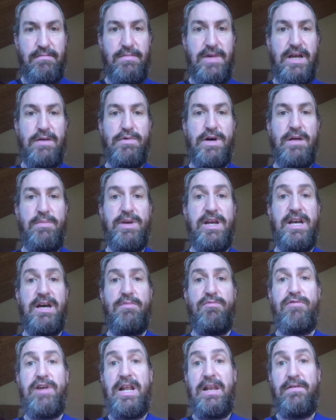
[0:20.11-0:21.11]
may well
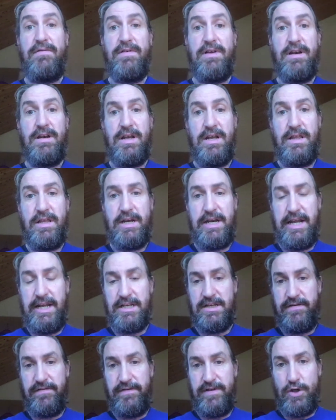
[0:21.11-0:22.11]
become relevant in the
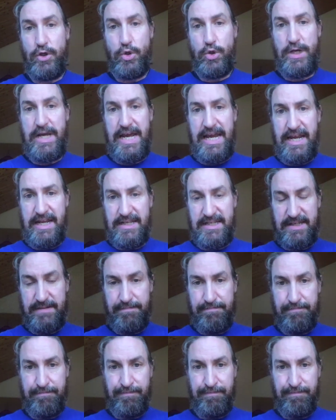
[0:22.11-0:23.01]
next few days.